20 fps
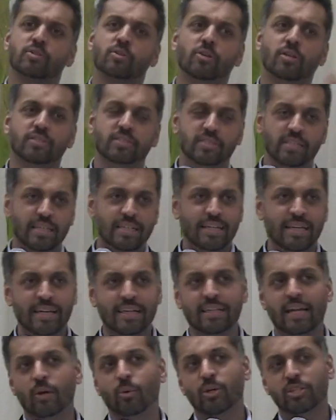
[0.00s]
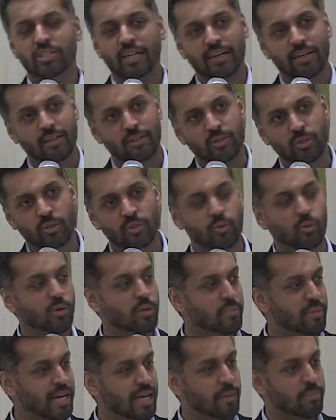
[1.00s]
you're on CNN, I wish I could do it, who
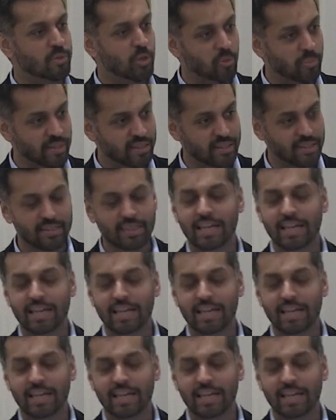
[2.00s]
am I, I'm nobody.